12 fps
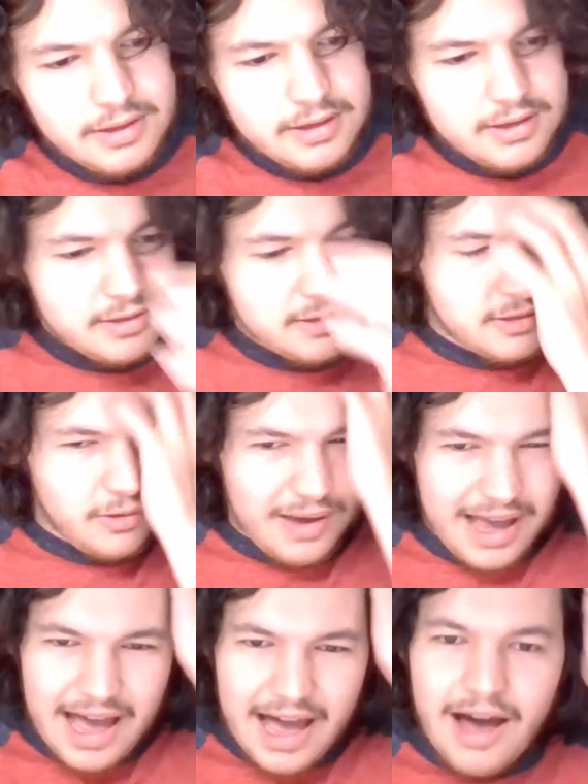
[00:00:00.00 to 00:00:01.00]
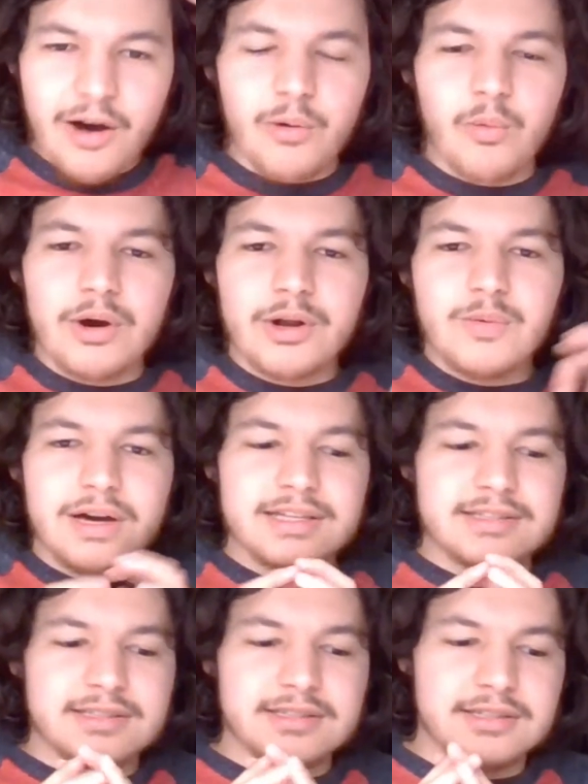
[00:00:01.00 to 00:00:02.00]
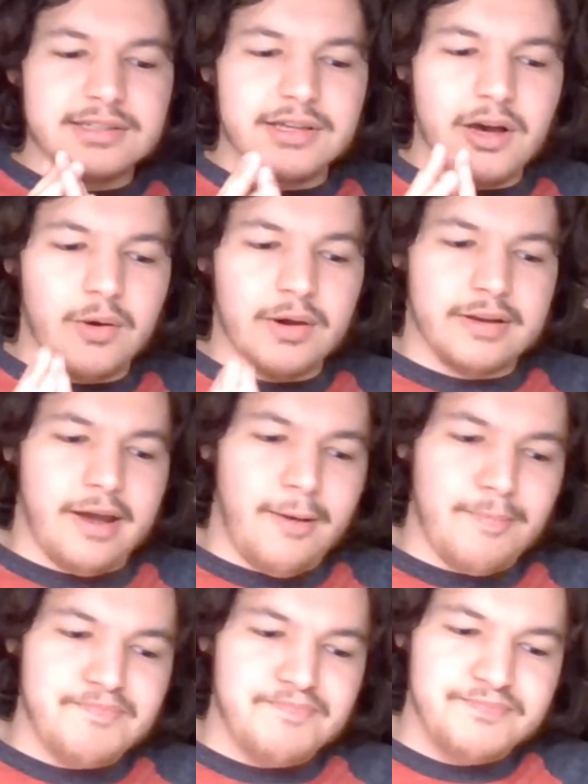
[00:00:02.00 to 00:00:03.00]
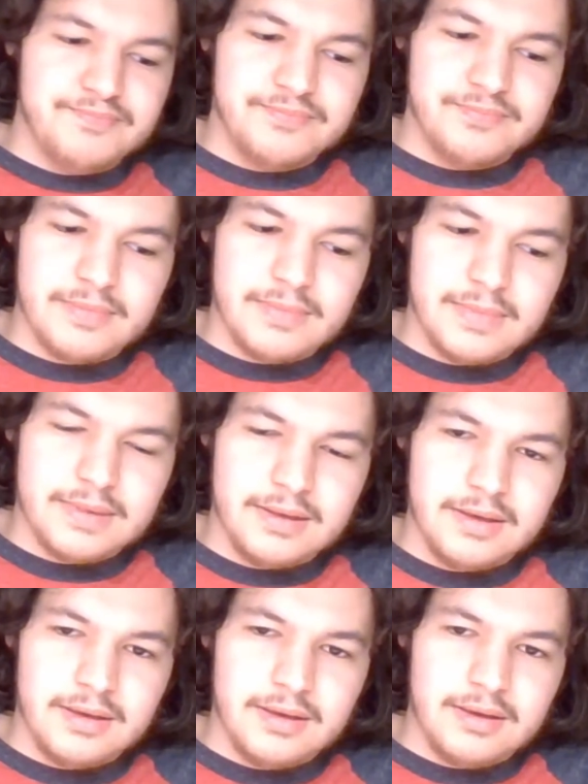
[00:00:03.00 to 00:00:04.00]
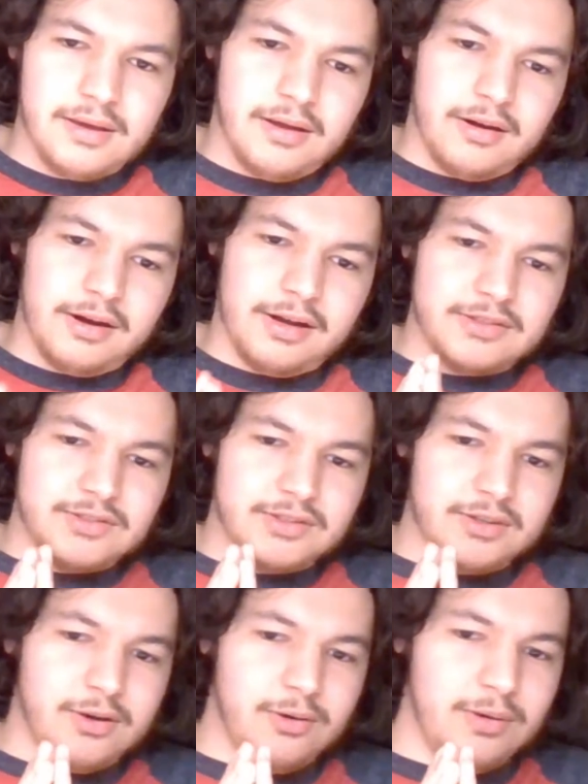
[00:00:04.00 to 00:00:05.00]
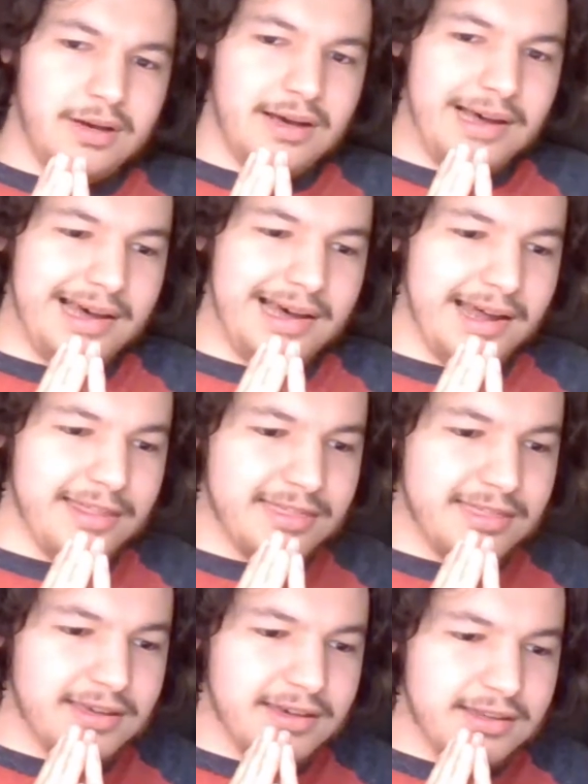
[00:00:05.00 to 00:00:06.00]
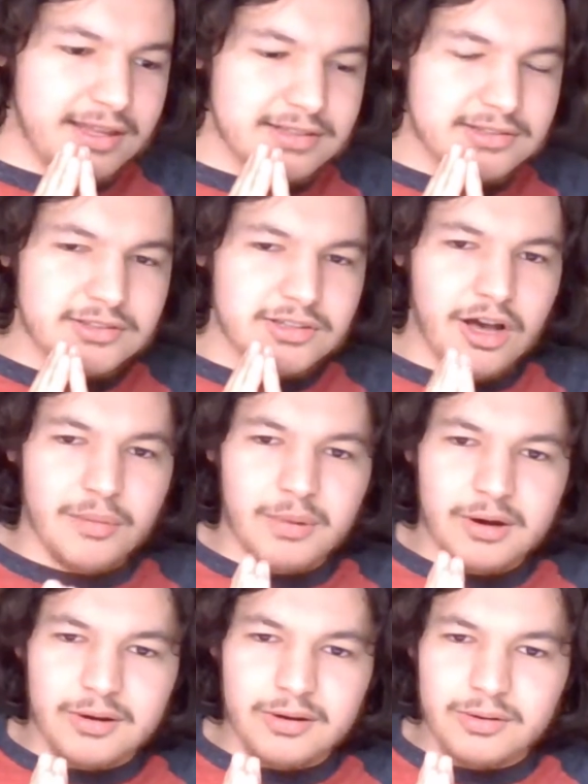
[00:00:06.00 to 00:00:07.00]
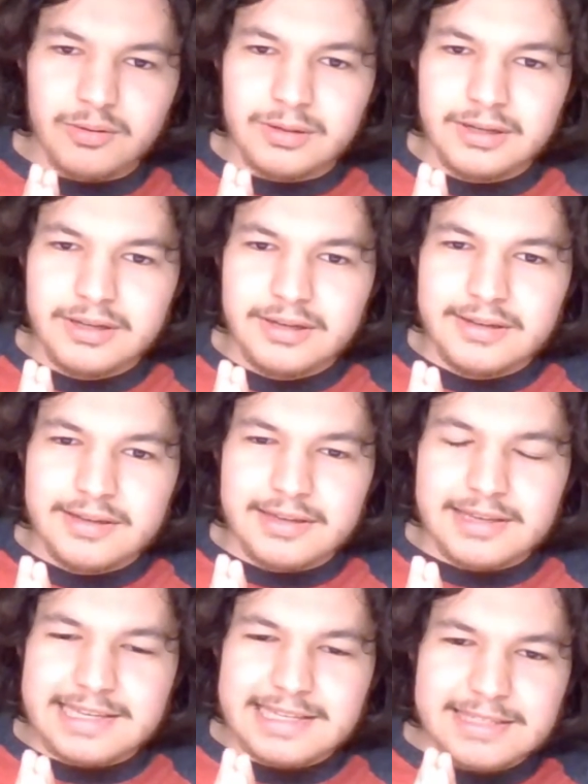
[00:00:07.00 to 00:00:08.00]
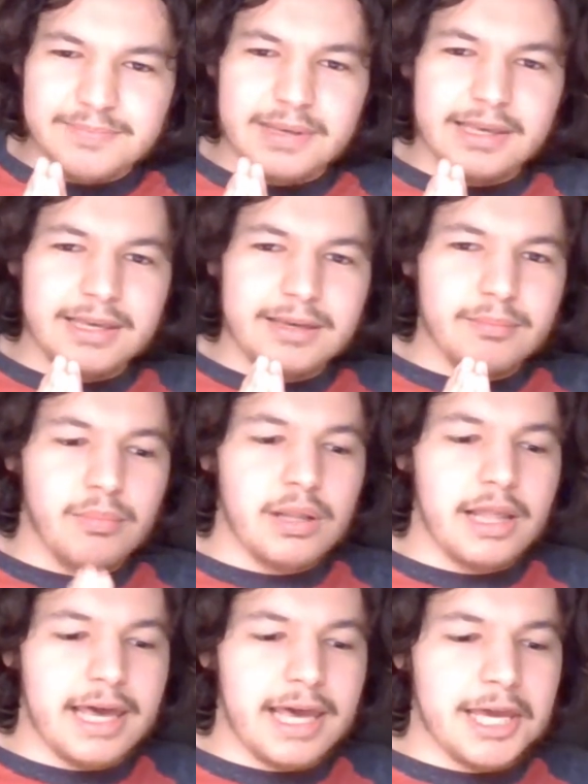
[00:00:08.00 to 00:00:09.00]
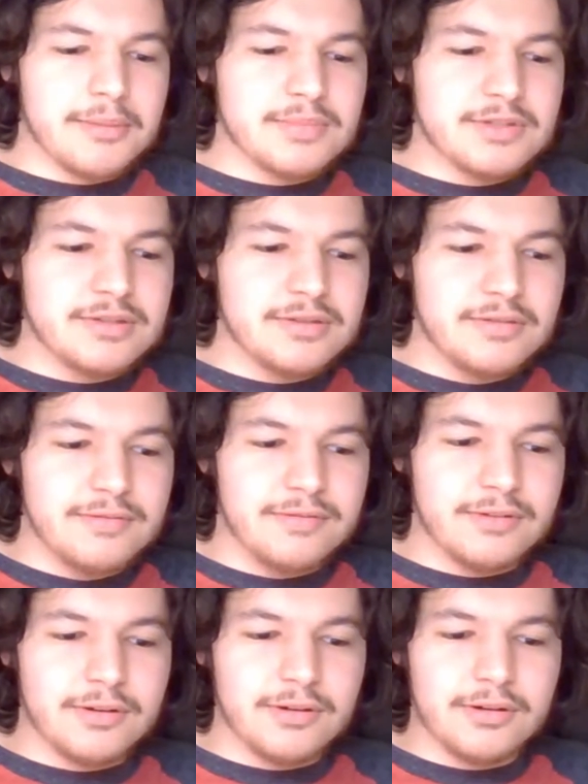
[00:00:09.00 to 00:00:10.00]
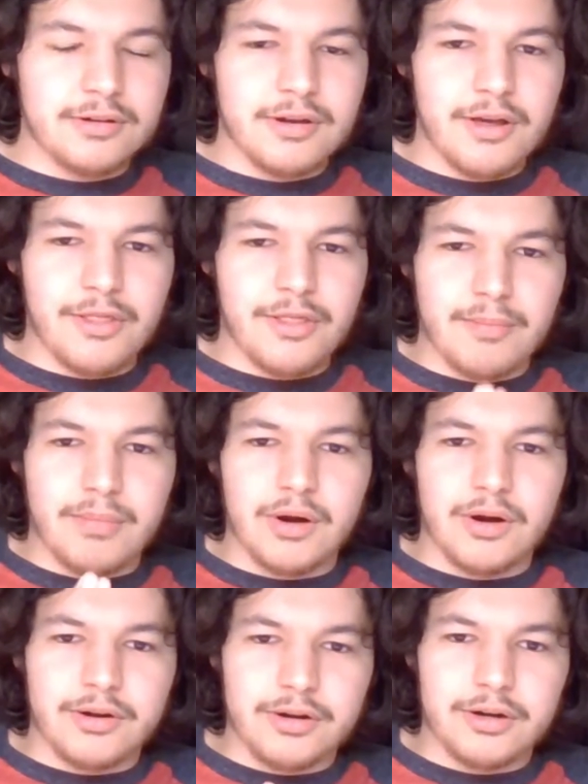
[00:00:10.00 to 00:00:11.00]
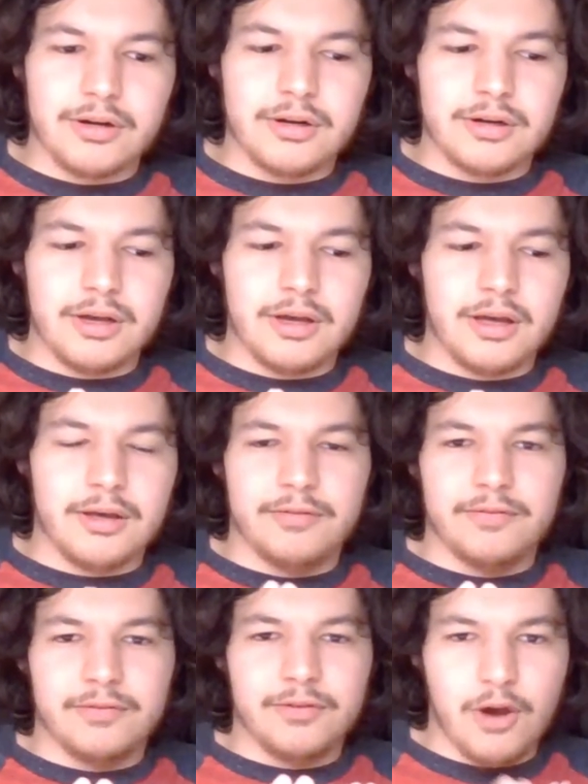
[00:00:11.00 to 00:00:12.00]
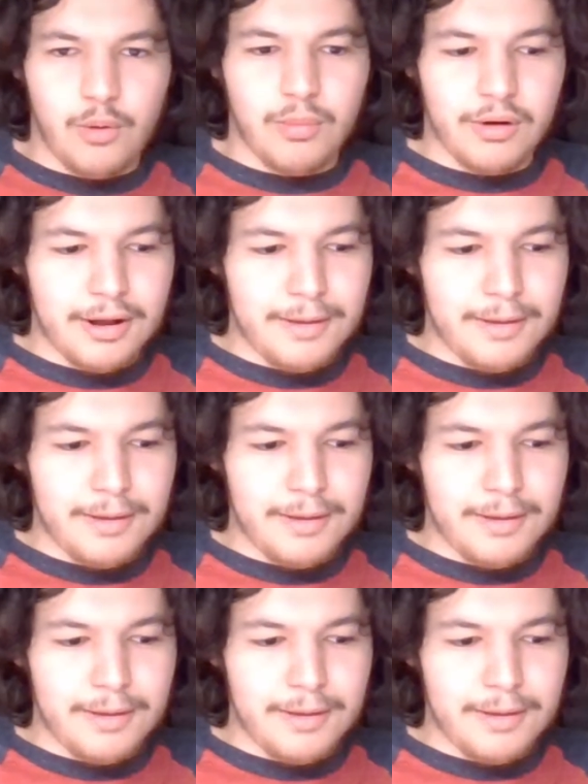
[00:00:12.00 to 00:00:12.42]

So what do I see going down? Alright, so I think that Sabo is being blamed for the murder of Cobra.